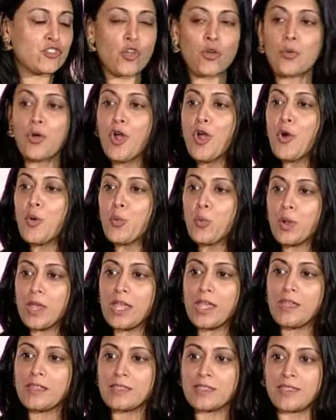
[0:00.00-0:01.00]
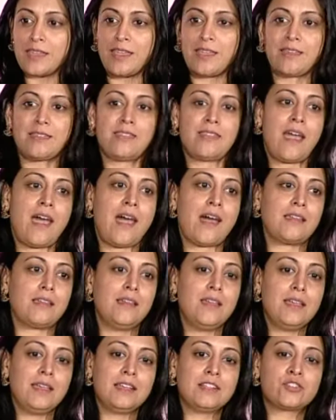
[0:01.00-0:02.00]
So we think that
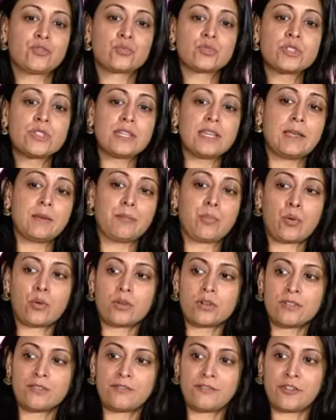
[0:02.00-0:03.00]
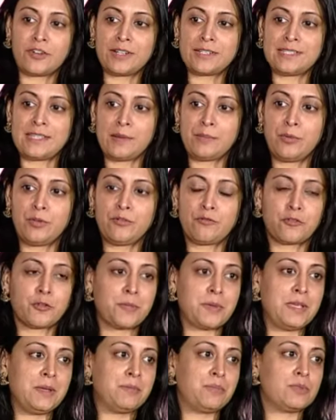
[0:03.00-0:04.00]
it's really important, for example, for
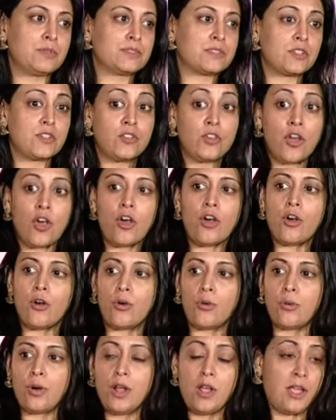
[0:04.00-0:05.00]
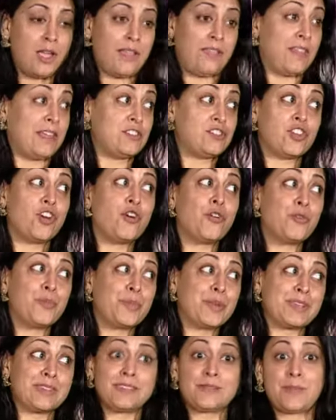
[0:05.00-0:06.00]
people to know, and they don't,
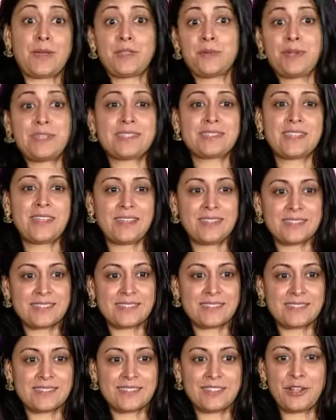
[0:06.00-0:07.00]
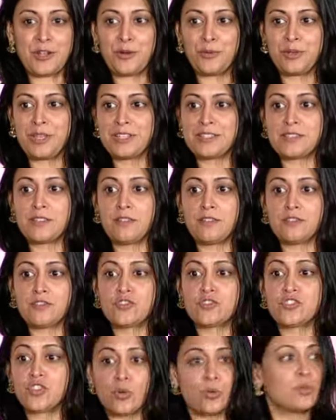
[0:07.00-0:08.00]
because by the way, science, gets
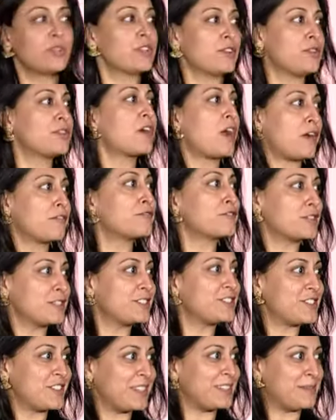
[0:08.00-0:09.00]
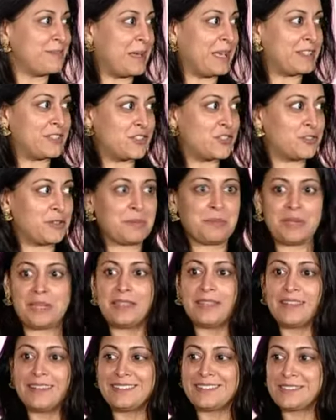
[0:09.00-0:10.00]
so little coverage in the mainstream
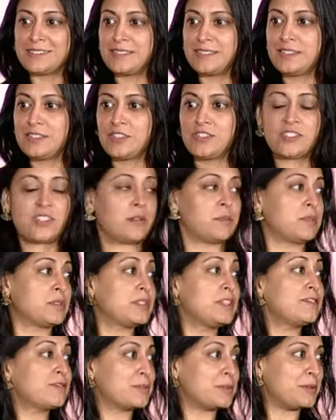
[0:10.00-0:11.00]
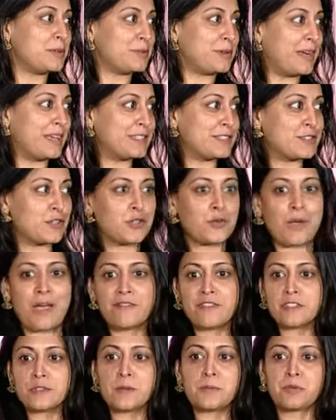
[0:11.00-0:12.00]
media. It's just unbelievable, right? So you
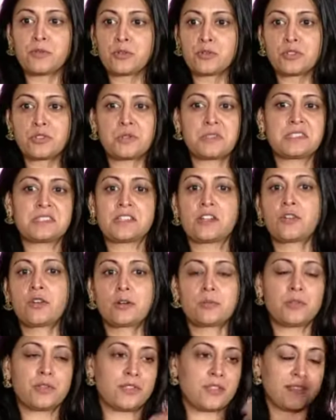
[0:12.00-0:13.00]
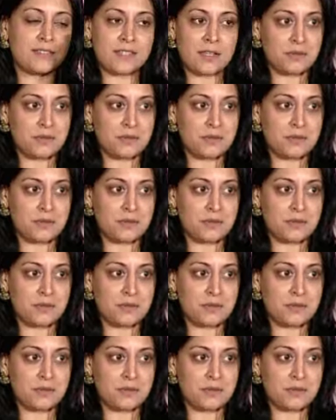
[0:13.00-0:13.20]
have these people who are doing these incredible things.